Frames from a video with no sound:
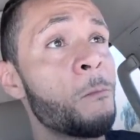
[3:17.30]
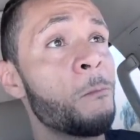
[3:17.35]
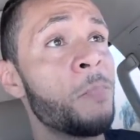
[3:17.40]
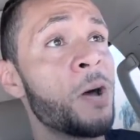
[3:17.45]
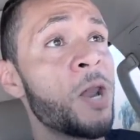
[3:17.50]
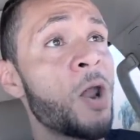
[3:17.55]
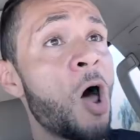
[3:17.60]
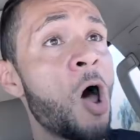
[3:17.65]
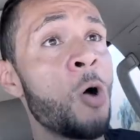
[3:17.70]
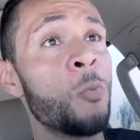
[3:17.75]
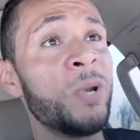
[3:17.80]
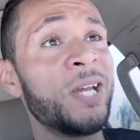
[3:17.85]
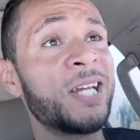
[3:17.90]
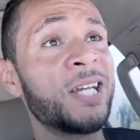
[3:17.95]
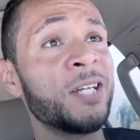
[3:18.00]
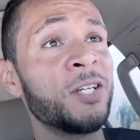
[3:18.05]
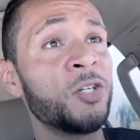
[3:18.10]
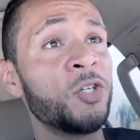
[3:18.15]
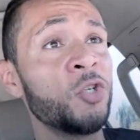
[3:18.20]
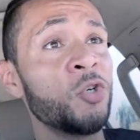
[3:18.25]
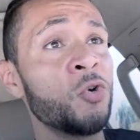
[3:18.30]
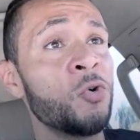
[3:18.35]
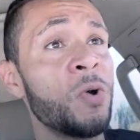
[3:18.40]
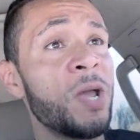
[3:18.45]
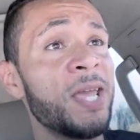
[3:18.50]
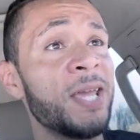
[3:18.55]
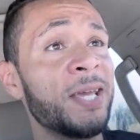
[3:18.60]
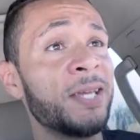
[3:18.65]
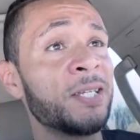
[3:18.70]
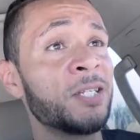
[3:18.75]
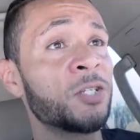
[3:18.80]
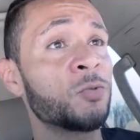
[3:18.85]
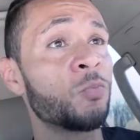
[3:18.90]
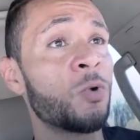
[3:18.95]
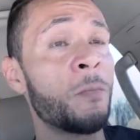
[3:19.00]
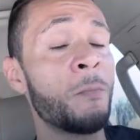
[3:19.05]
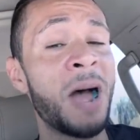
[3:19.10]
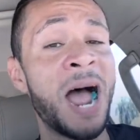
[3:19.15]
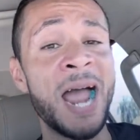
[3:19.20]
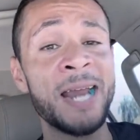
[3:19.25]
but all we can do is
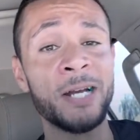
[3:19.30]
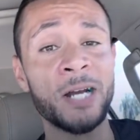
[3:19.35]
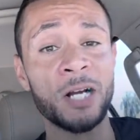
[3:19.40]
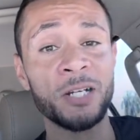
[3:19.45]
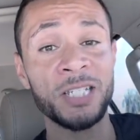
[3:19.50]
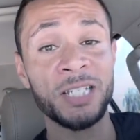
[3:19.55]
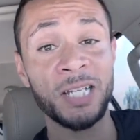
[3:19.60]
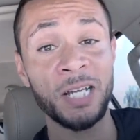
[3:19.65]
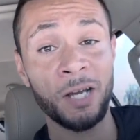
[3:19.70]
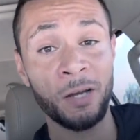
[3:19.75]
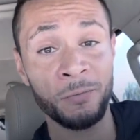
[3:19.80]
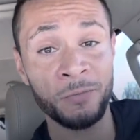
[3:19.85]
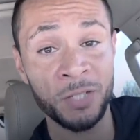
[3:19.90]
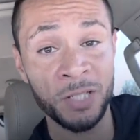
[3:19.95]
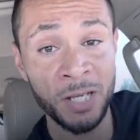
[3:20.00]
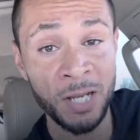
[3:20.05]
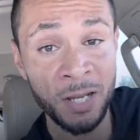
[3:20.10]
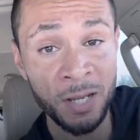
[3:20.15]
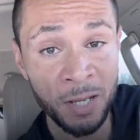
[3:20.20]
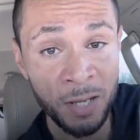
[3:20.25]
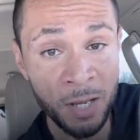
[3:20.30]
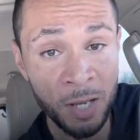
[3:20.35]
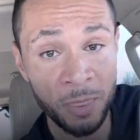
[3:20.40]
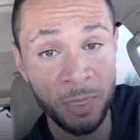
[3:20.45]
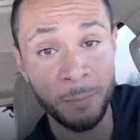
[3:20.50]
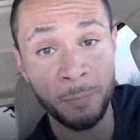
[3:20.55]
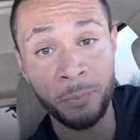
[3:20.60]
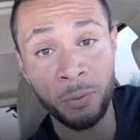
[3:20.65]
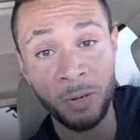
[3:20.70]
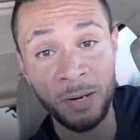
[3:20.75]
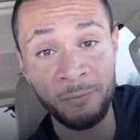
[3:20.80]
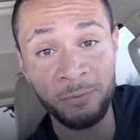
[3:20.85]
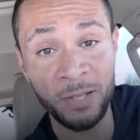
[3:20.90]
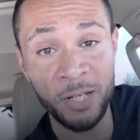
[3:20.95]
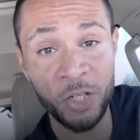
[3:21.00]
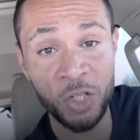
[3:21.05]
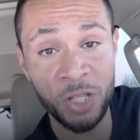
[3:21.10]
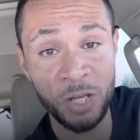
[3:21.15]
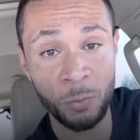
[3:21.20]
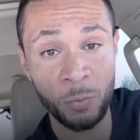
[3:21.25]
remind ourselves the
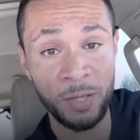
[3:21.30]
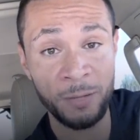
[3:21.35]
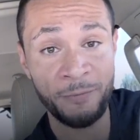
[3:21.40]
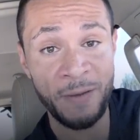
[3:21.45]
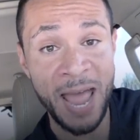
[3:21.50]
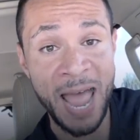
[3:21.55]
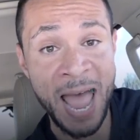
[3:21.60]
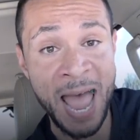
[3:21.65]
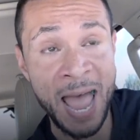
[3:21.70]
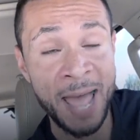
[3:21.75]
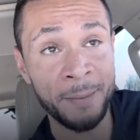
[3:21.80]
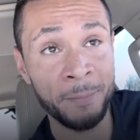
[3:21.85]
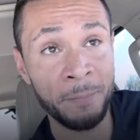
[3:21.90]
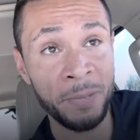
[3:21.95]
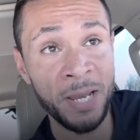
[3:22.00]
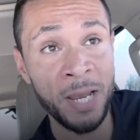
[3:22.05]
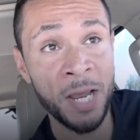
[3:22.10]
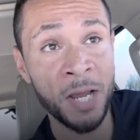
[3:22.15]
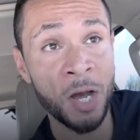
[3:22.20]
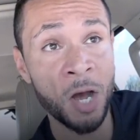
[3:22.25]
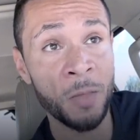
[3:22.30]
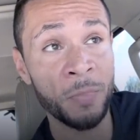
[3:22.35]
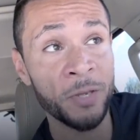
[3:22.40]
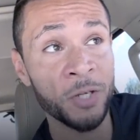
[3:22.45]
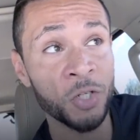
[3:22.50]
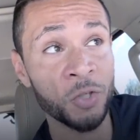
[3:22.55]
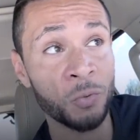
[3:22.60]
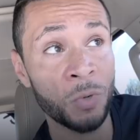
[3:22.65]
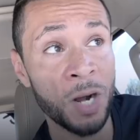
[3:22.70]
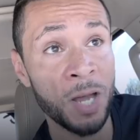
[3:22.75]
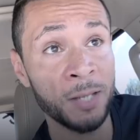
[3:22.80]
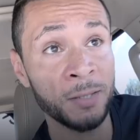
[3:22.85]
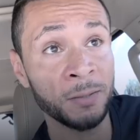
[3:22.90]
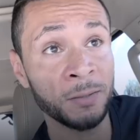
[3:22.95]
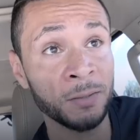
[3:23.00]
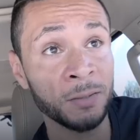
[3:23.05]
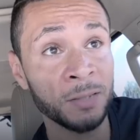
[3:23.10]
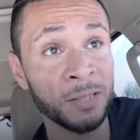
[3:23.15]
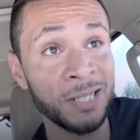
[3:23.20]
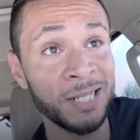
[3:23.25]
privilege that we've had being on this
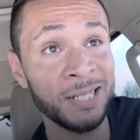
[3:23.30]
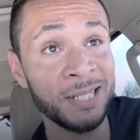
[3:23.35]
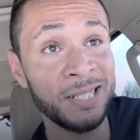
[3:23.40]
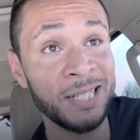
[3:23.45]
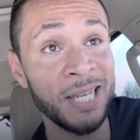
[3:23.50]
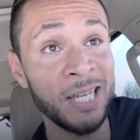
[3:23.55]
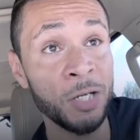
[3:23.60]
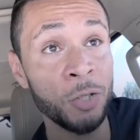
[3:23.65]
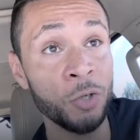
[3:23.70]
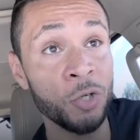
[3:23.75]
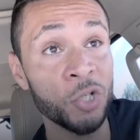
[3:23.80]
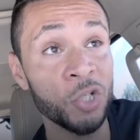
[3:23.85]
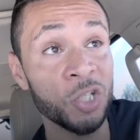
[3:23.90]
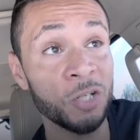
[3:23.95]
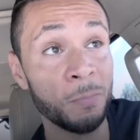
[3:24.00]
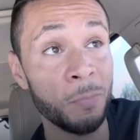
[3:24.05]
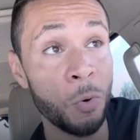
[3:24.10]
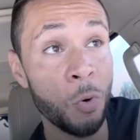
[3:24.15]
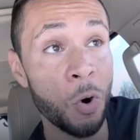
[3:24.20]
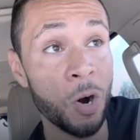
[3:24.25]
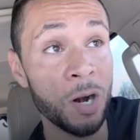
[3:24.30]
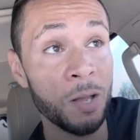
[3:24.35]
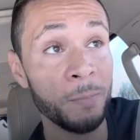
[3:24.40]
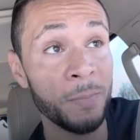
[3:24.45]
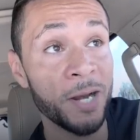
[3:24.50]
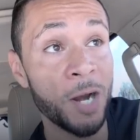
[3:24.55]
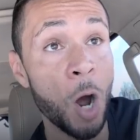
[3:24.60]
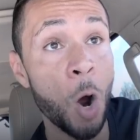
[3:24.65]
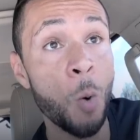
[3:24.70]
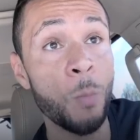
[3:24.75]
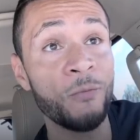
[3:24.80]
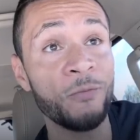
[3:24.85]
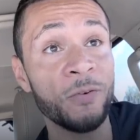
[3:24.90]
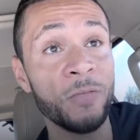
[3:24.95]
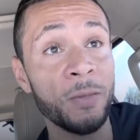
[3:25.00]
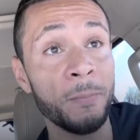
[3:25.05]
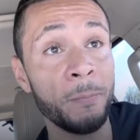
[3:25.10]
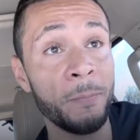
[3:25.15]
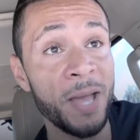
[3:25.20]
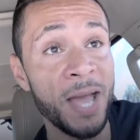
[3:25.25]
run, continue to support them and hope
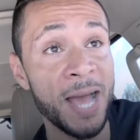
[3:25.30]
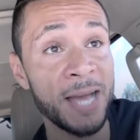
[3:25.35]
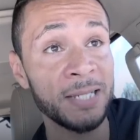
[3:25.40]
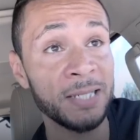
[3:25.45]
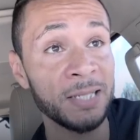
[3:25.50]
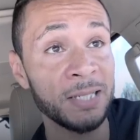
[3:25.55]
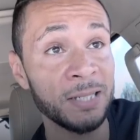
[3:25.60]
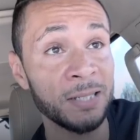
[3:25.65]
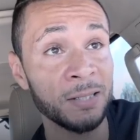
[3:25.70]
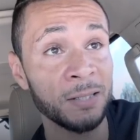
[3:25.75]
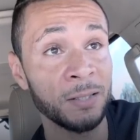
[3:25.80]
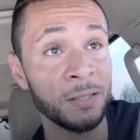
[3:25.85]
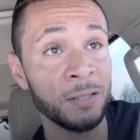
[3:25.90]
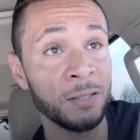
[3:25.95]
for the best.